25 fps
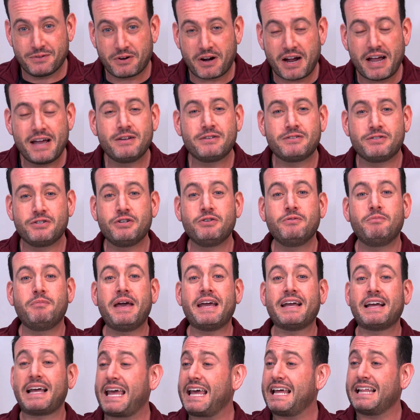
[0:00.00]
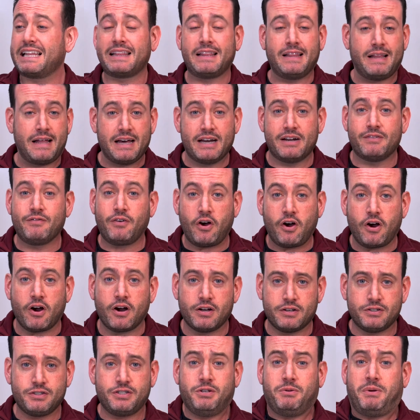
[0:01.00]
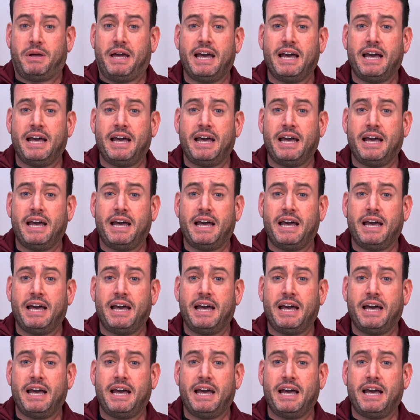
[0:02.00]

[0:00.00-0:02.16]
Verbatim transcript: All right. Do you make a lot of art? Do you